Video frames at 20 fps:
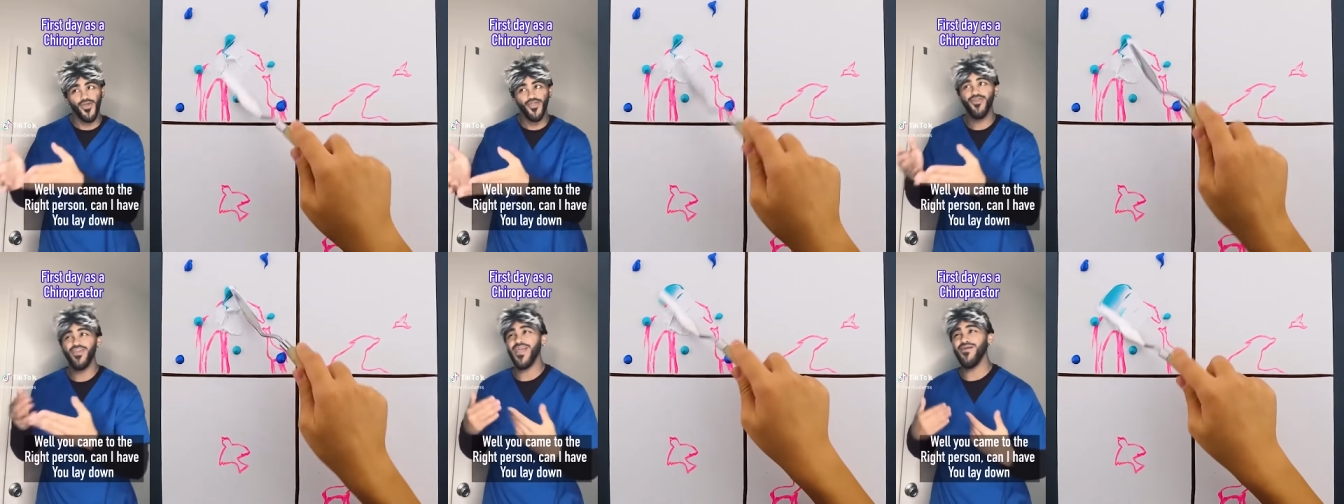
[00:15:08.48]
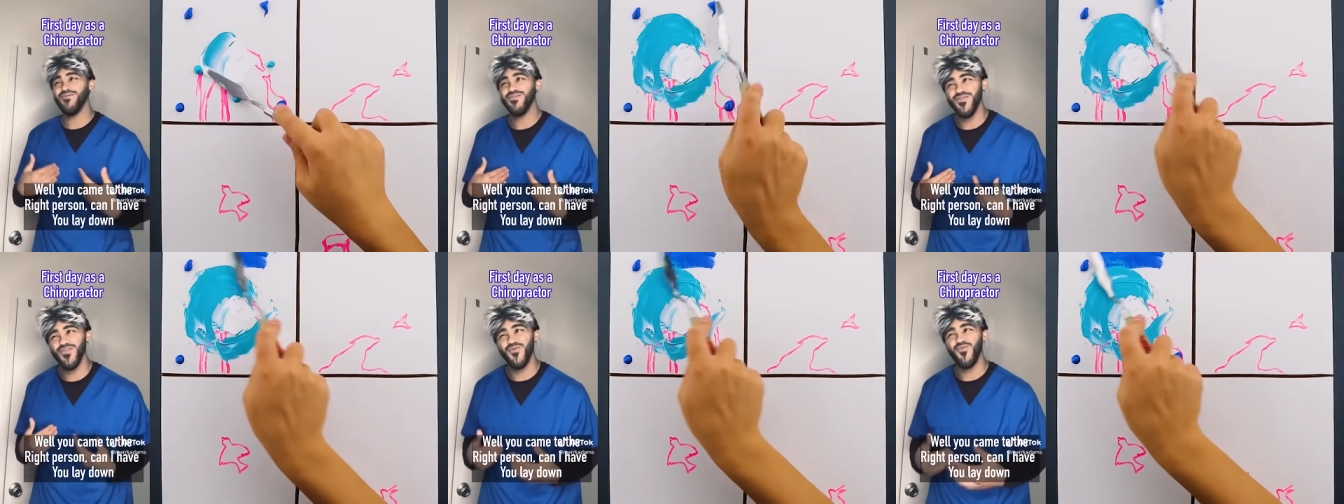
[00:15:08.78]
me.
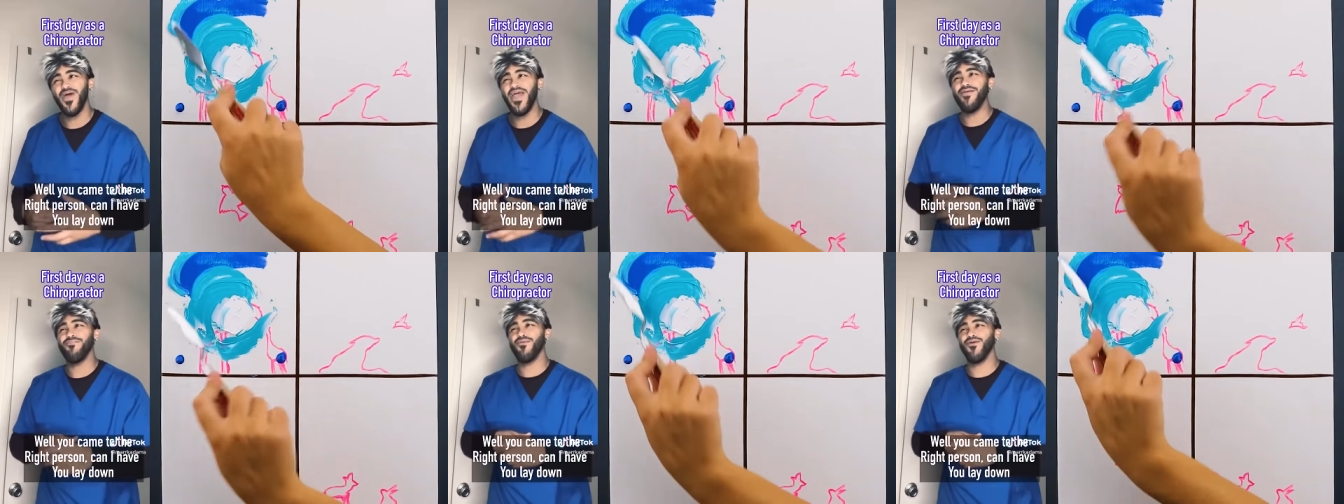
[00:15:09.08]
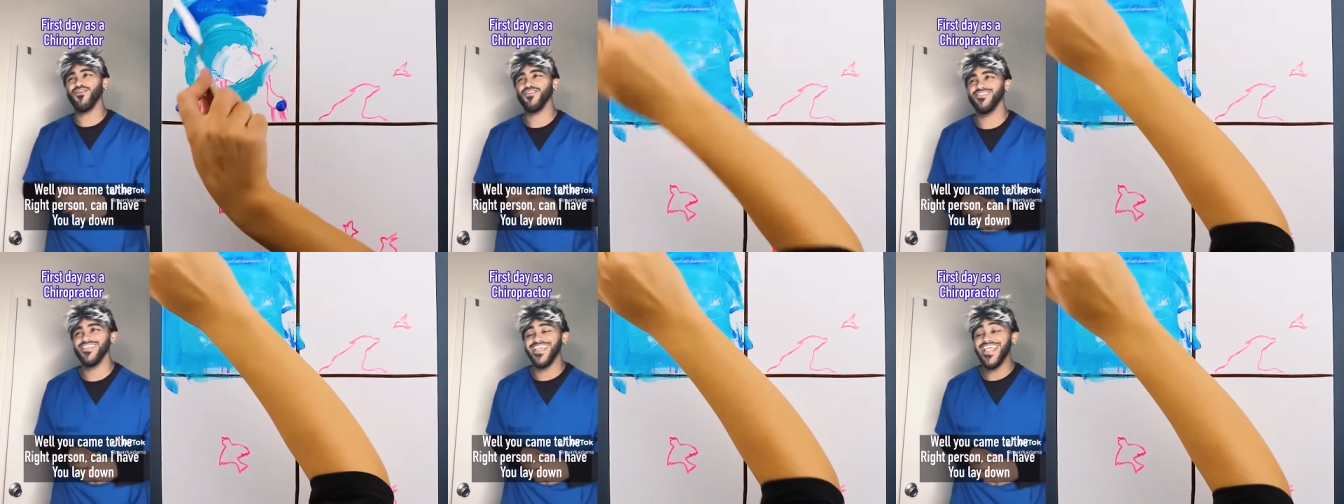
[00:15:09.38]
Well, you came to the
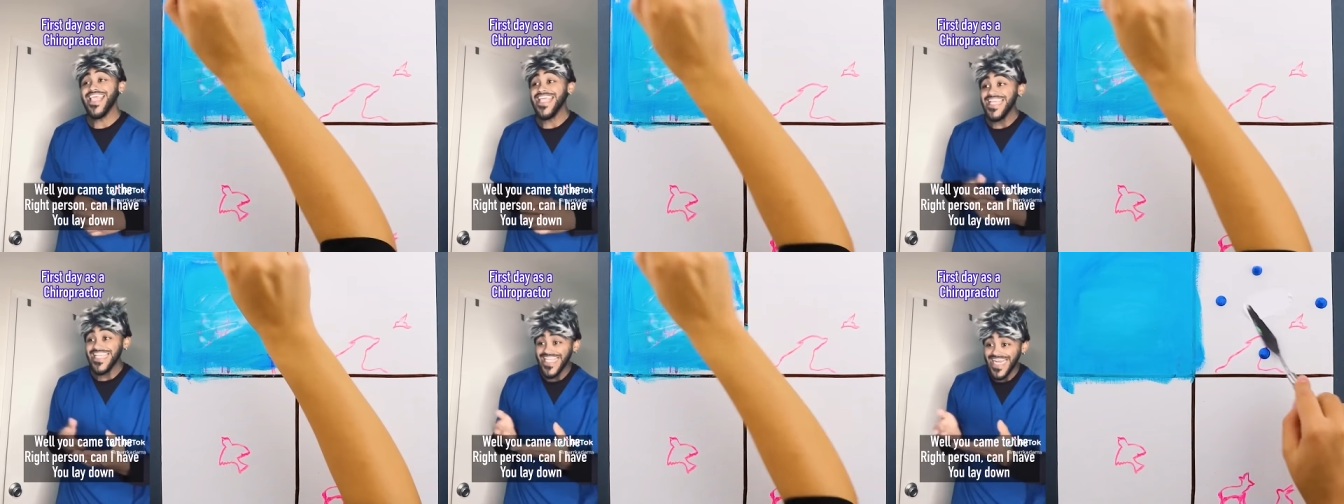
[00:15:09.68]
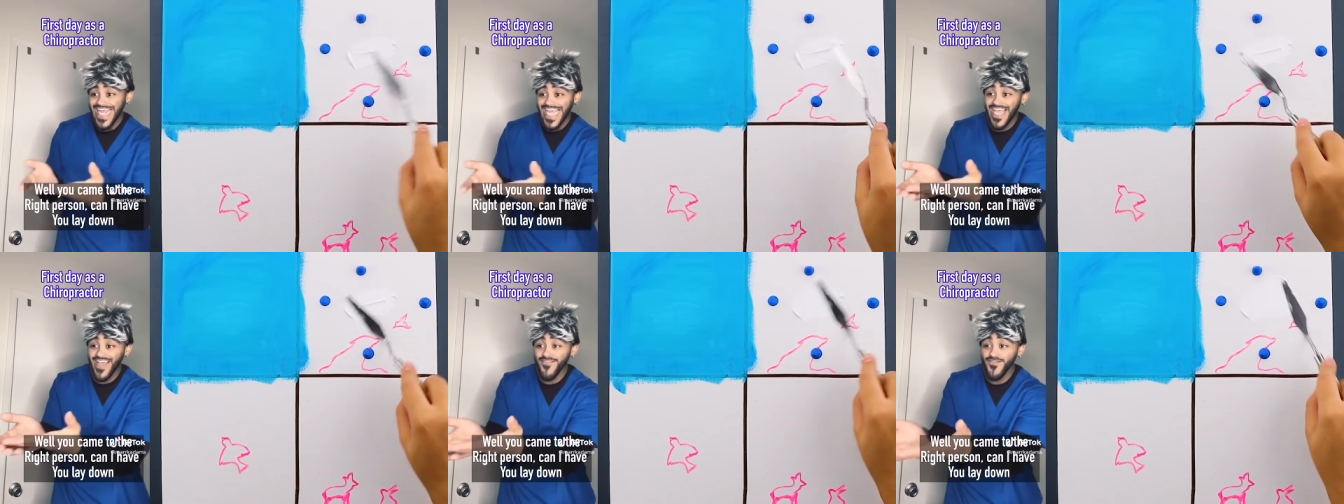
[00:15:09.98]
right
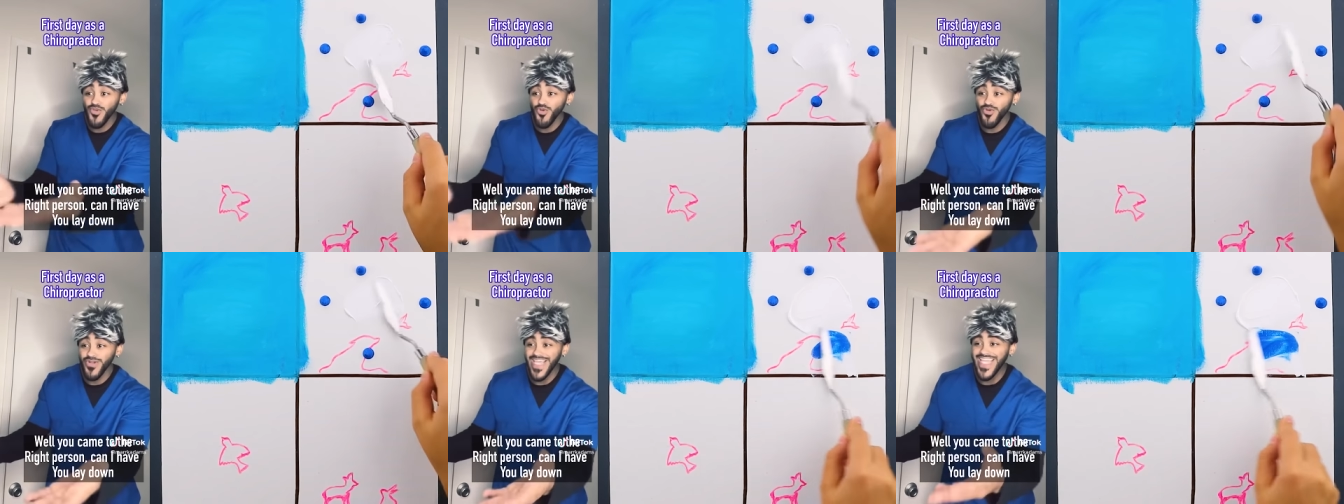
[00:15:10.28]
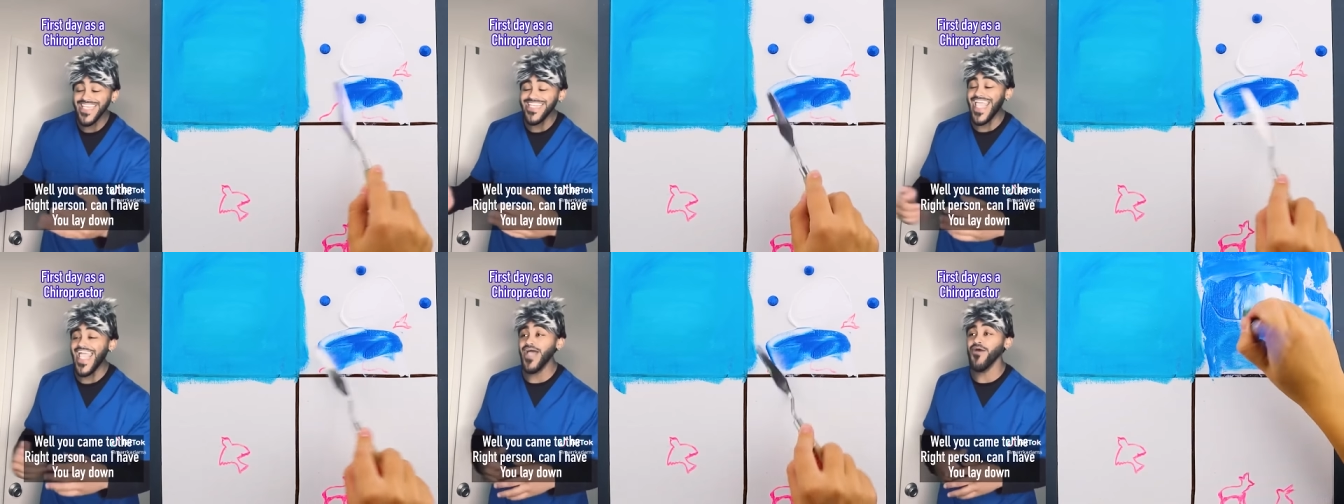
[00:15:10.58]
person. Can I
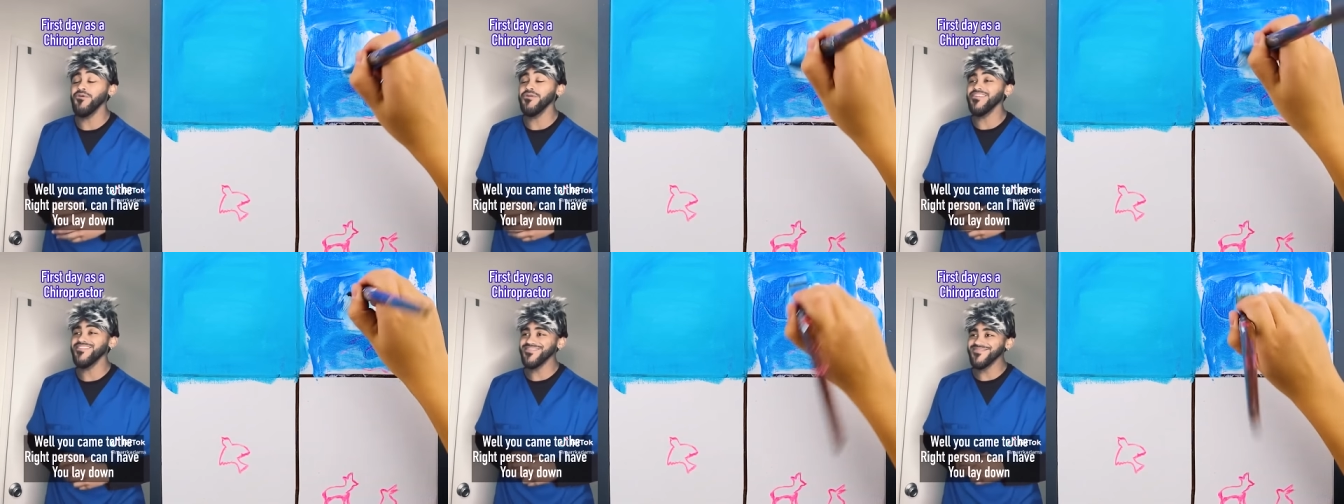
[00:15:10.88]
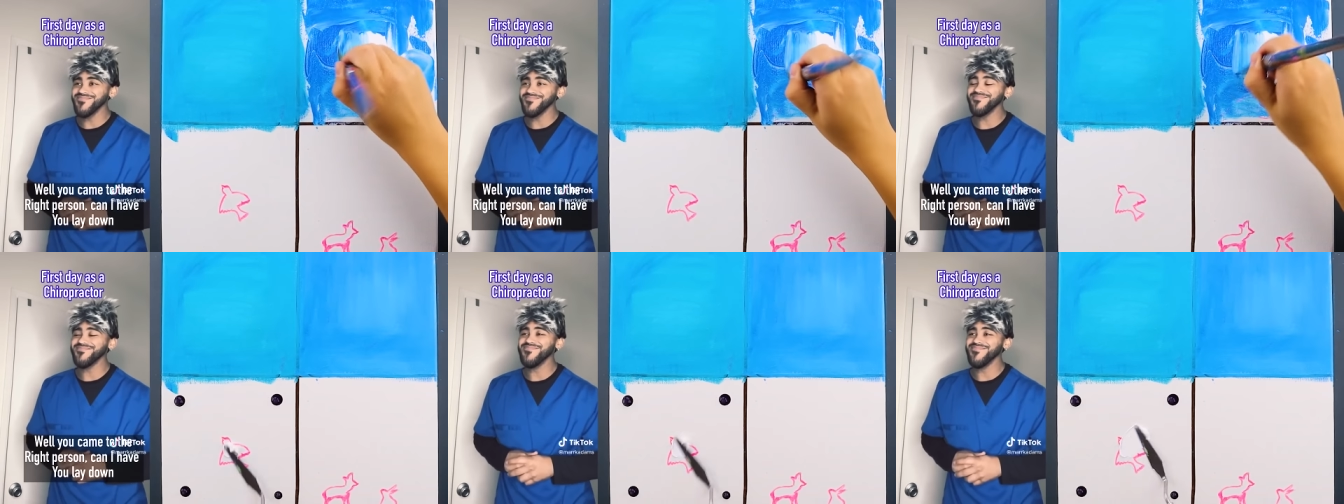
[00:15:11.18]
have you lay
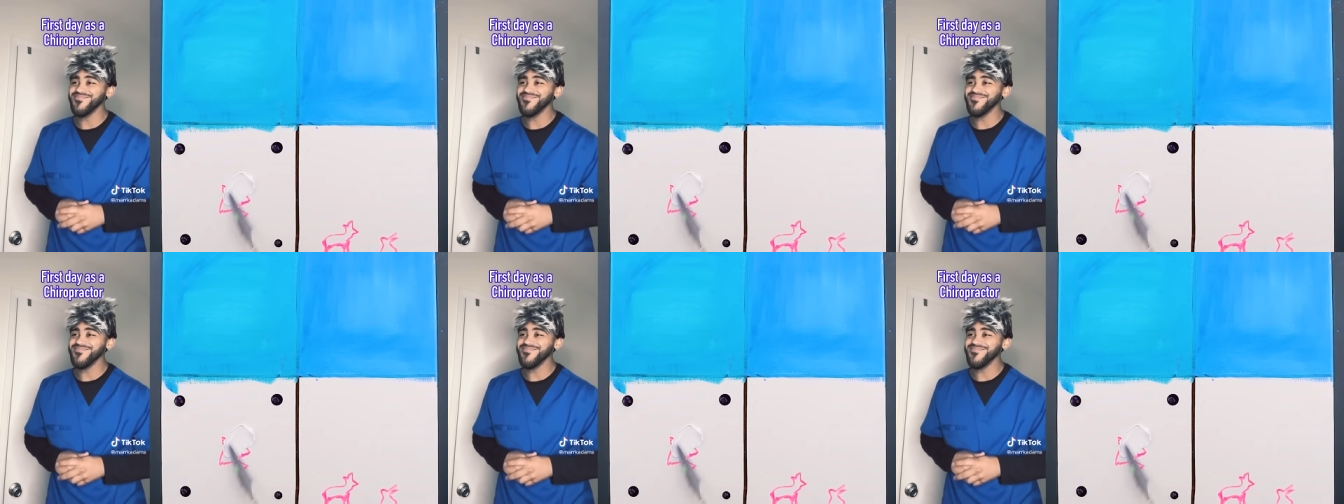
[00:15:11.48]
down?